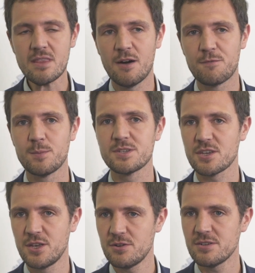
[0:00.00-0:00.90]
And from a
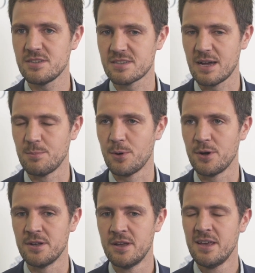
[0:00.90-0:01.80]
security
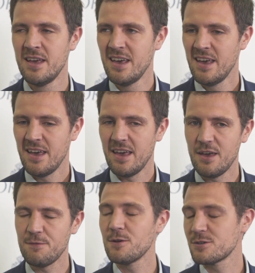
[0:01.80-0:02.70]
standpoint,
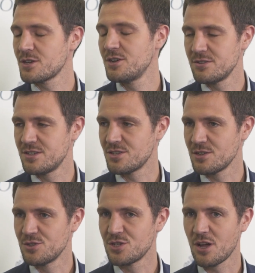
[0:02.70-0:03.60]
if your security
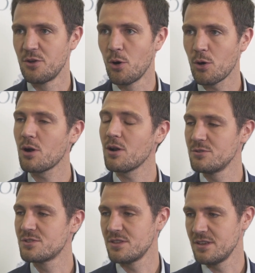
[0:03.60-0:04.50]
solutions are not
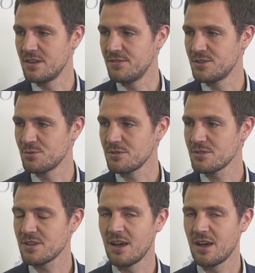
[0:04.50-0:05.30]
close to the individuals